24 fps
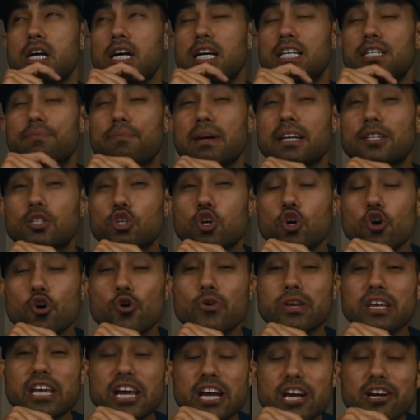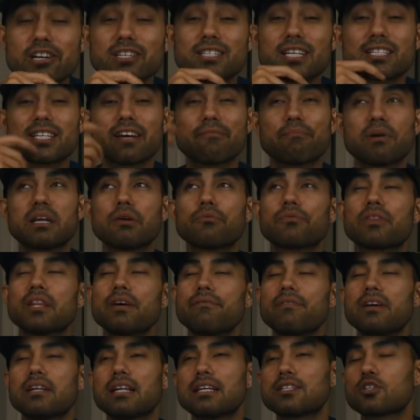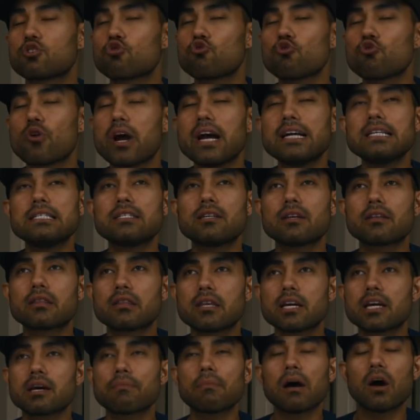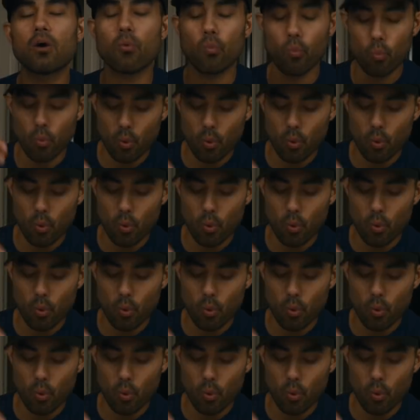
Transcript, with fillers: It's been two years since I've been with Livia. That's crazy to think about.